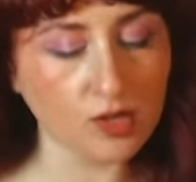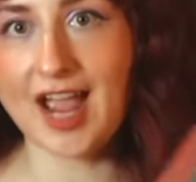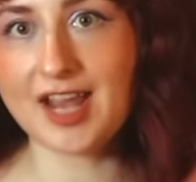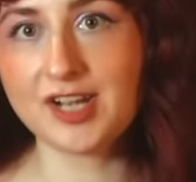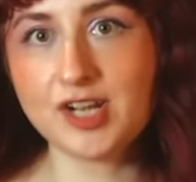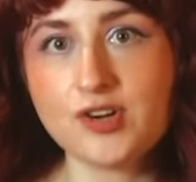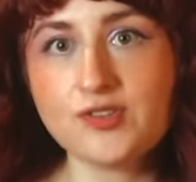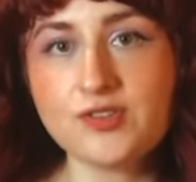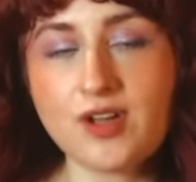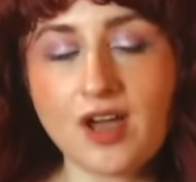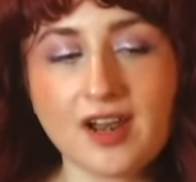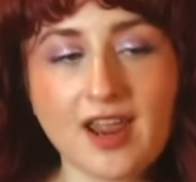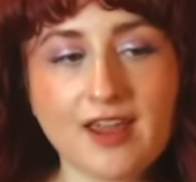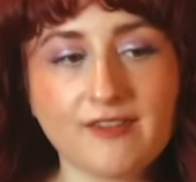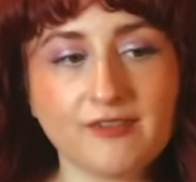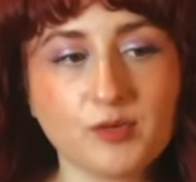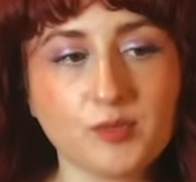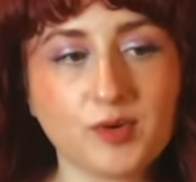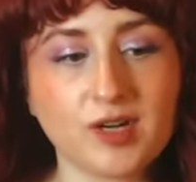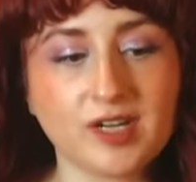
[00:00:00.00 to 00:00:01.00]
I know not
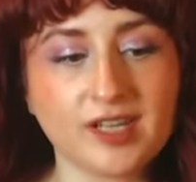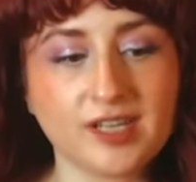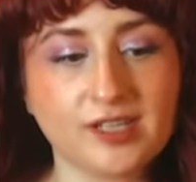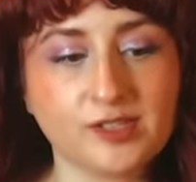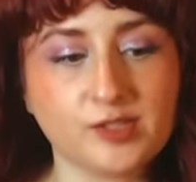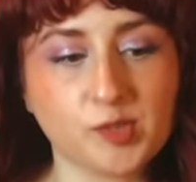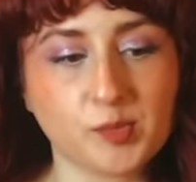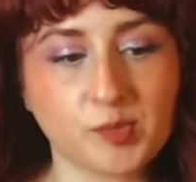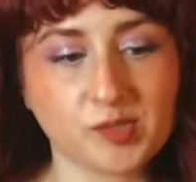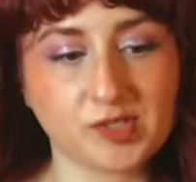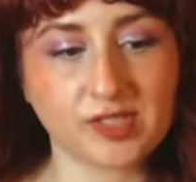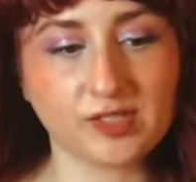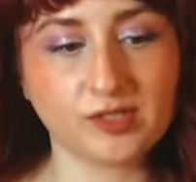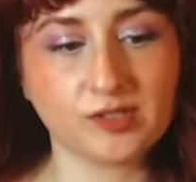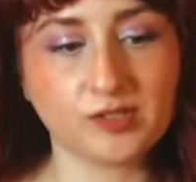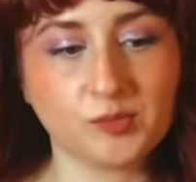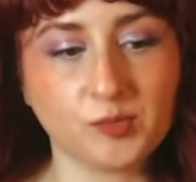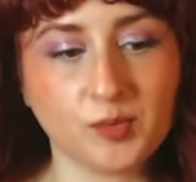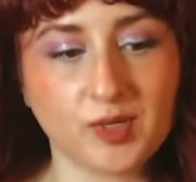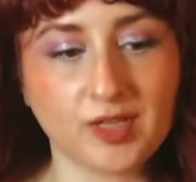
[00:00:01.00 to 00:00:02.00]
everyone is super
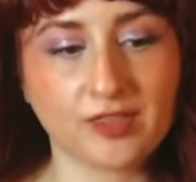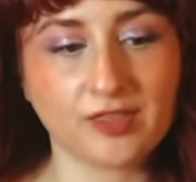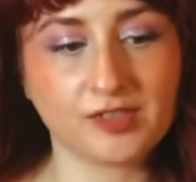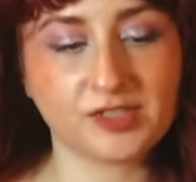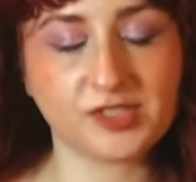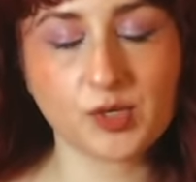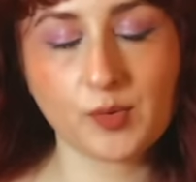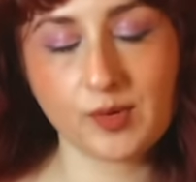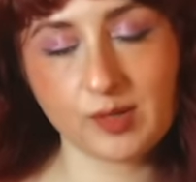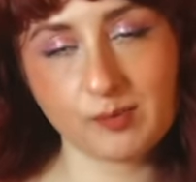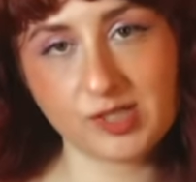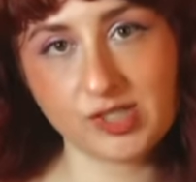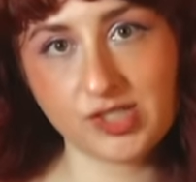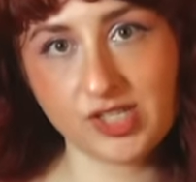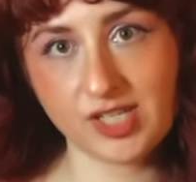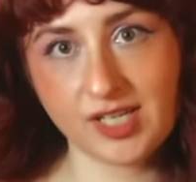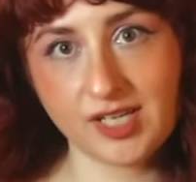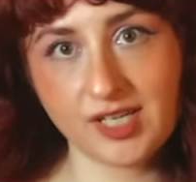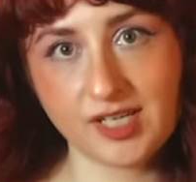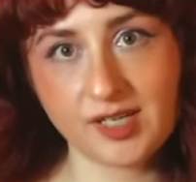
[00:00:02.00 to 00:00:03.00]
skilled with the sewing
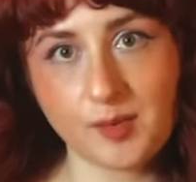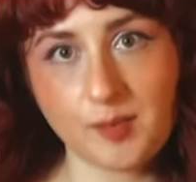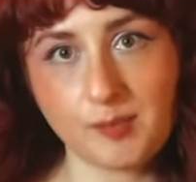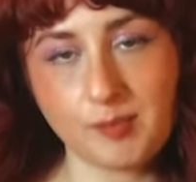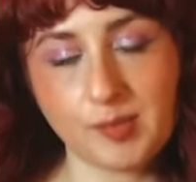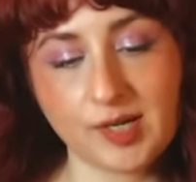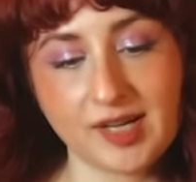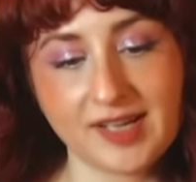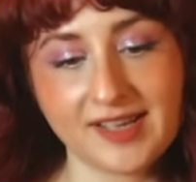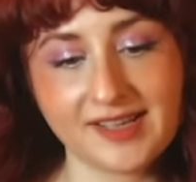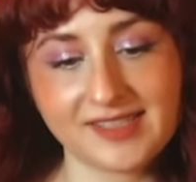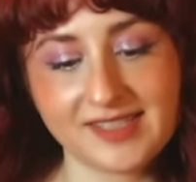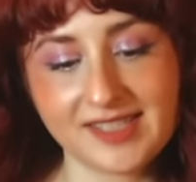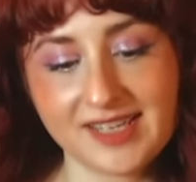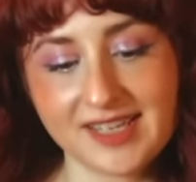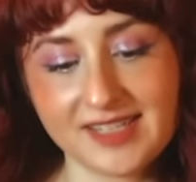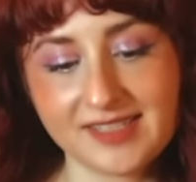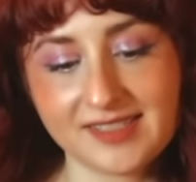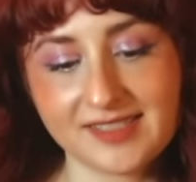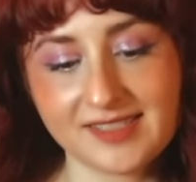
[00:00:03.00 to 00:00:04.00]
machine, but
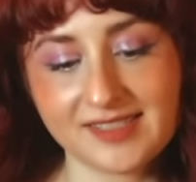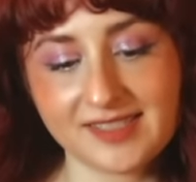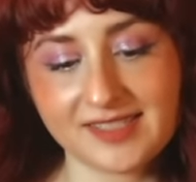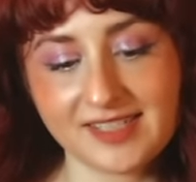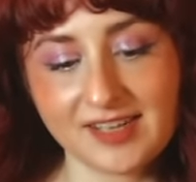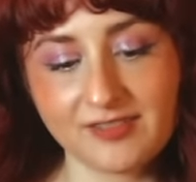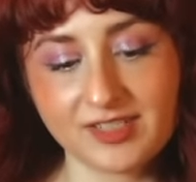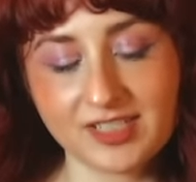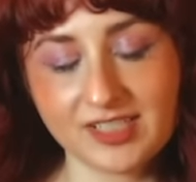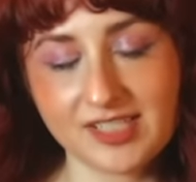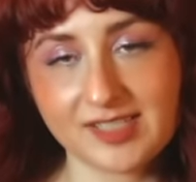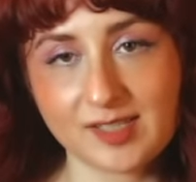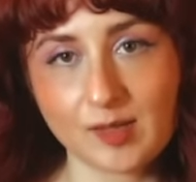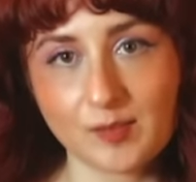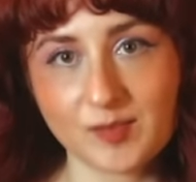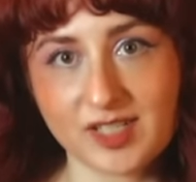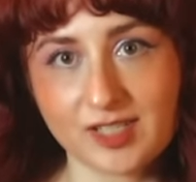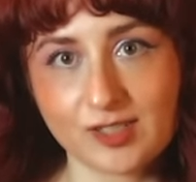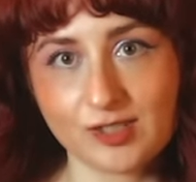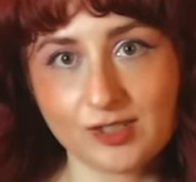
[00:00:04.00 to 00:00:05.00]
it's definitely
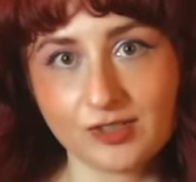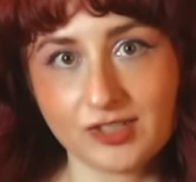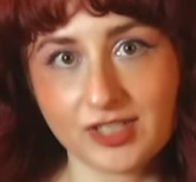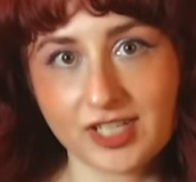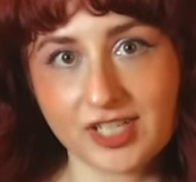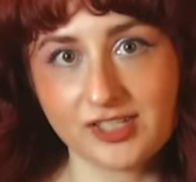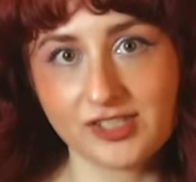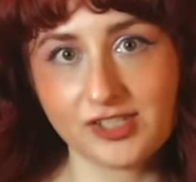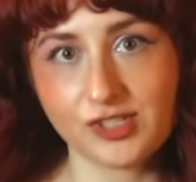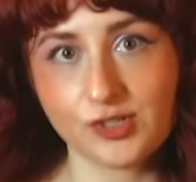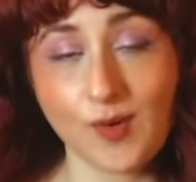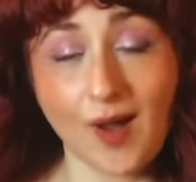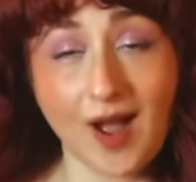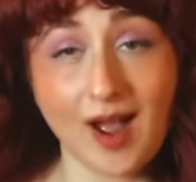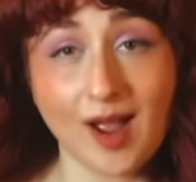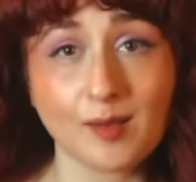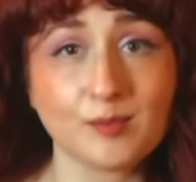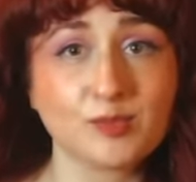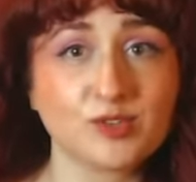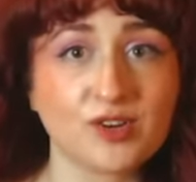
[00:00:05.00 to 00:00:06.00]
something to look into.
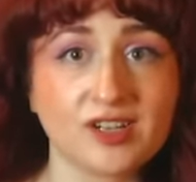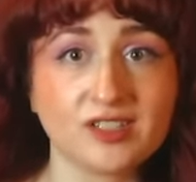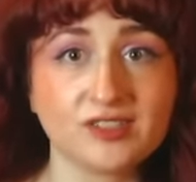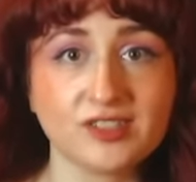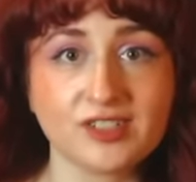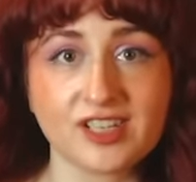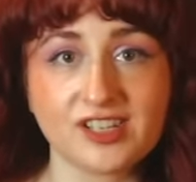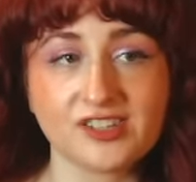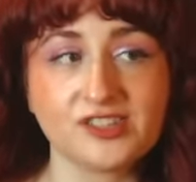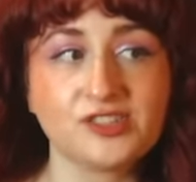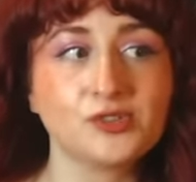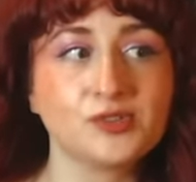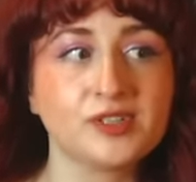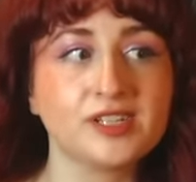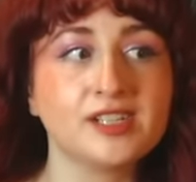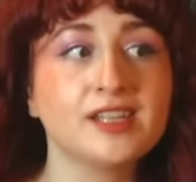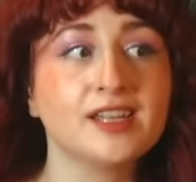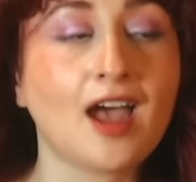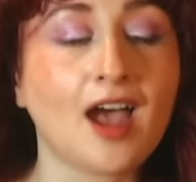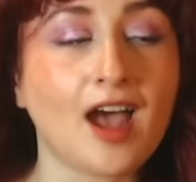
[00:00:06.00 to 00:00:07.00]
I'm trying to look into
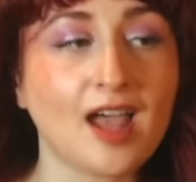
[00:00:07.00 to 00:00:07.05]
it.